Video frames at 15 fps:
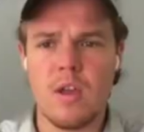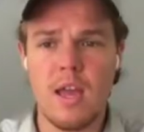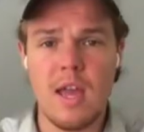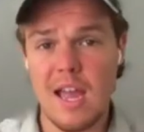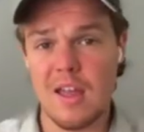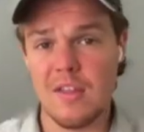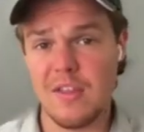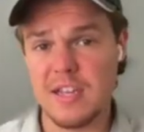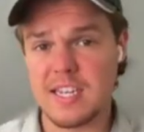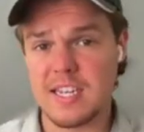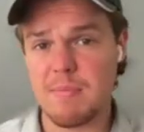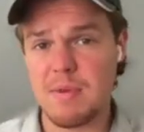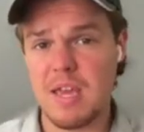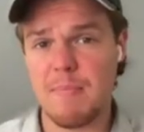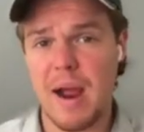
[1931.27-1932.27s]
This could
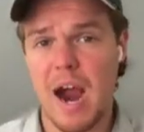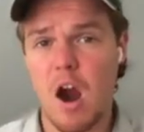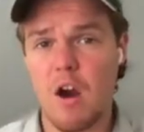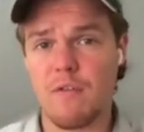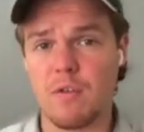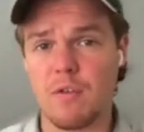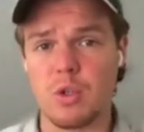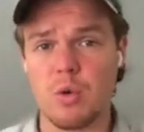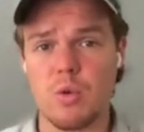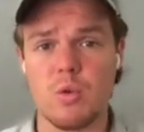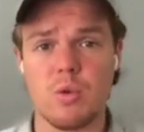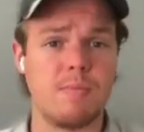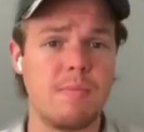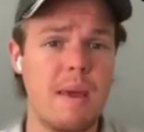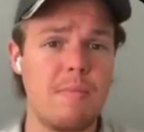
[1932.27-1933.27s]
be a powerful tool
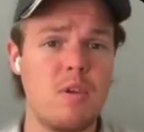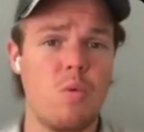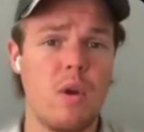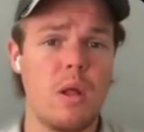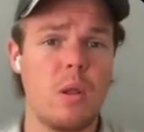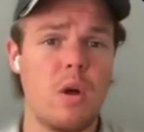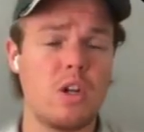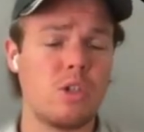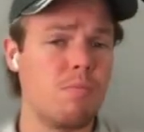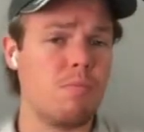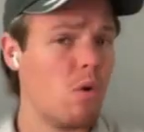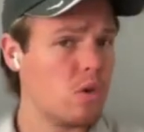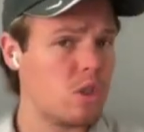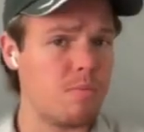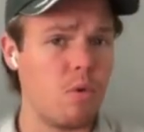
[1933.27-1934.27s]
because maybe you want to launch
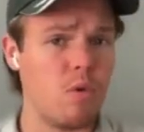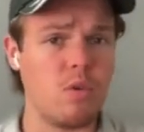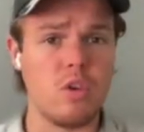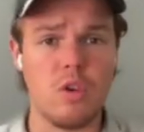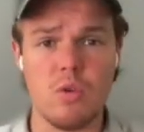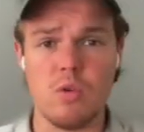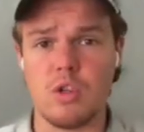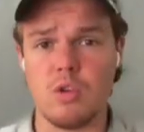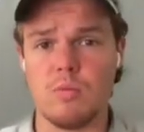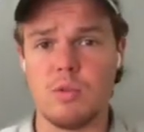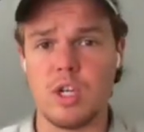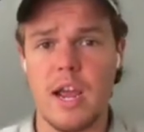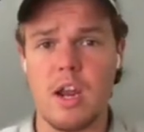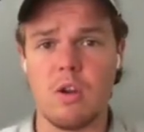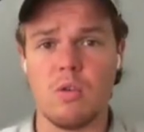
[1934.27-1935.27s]
multiple YouTube
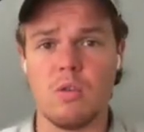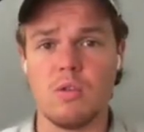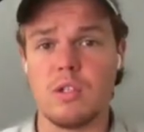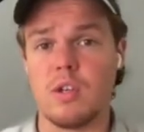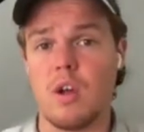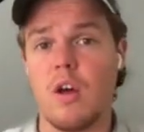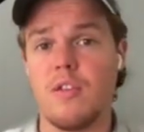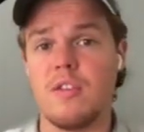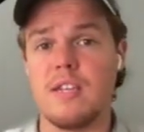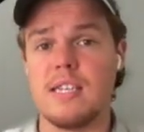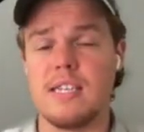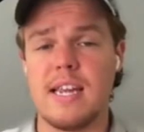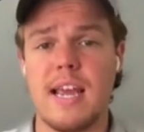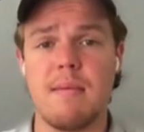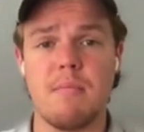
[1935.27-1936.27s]
channels on the
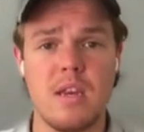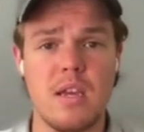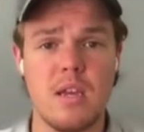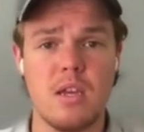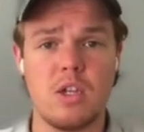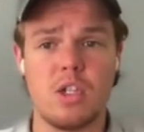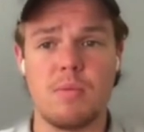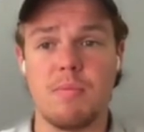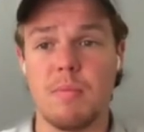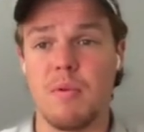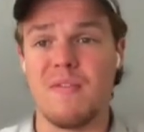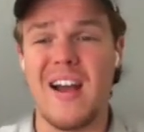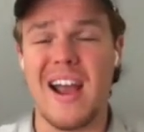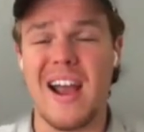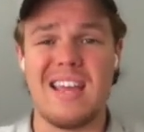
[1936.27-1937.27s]
same niche, but
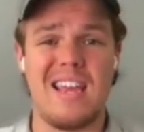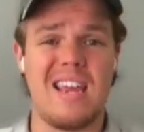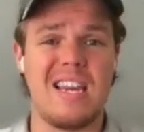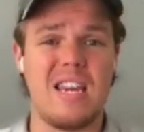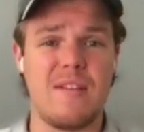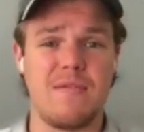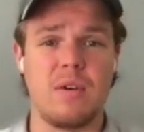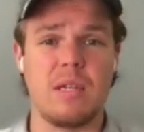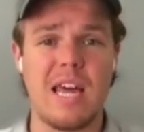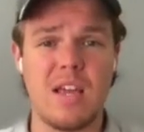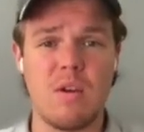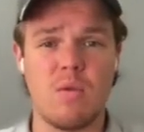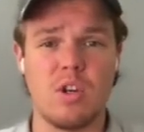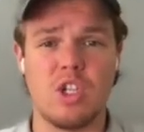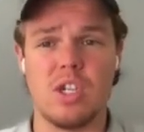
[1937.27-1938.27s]
provide it in different
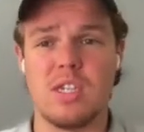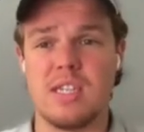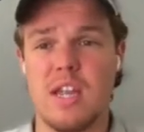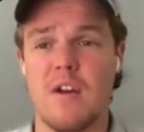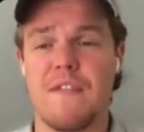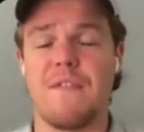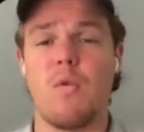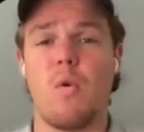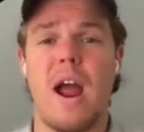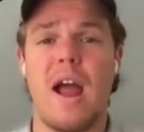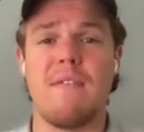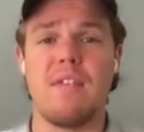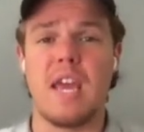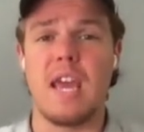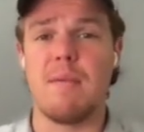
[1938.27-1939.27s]
languages, therefore
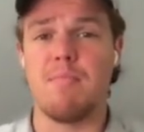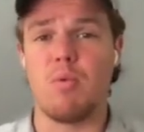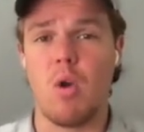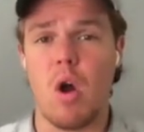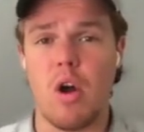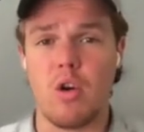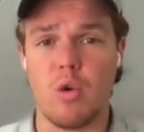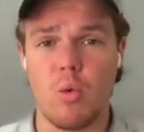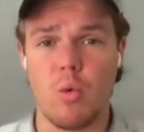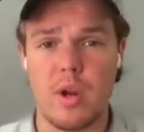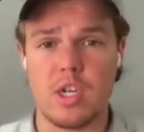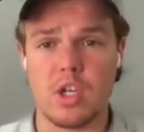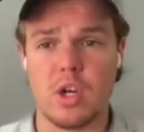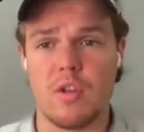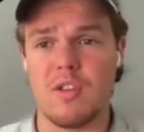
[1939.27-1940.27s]
having a broader
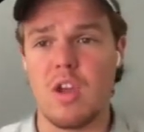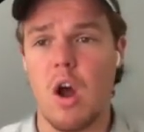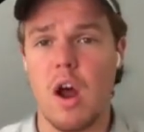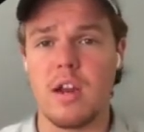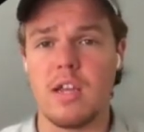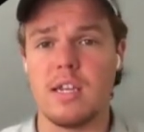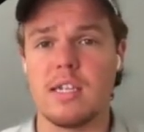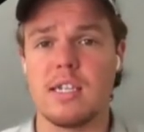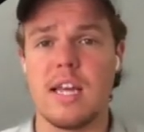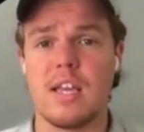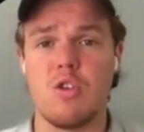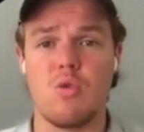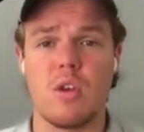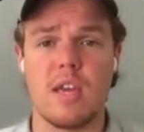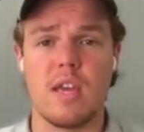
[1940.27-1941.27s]
reach on the audience that
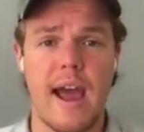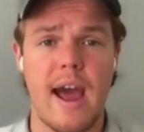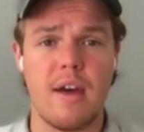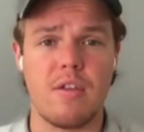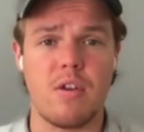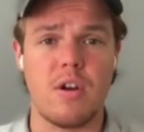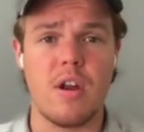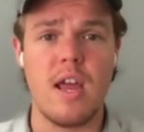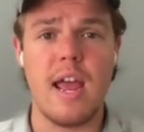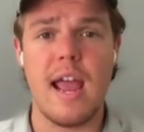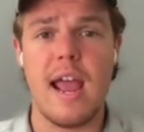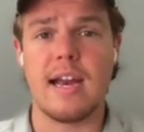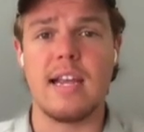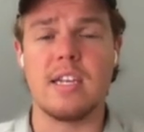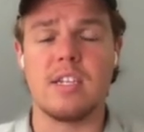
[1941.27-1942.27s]
you can gather
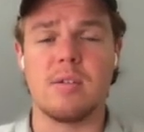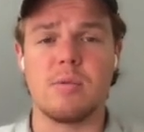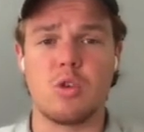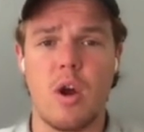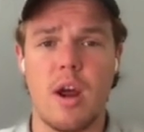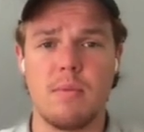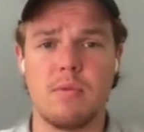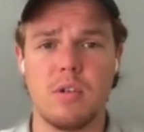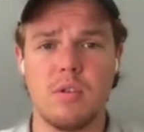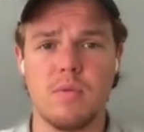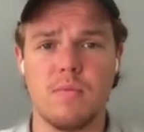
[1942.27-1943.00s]
and get subscribed to.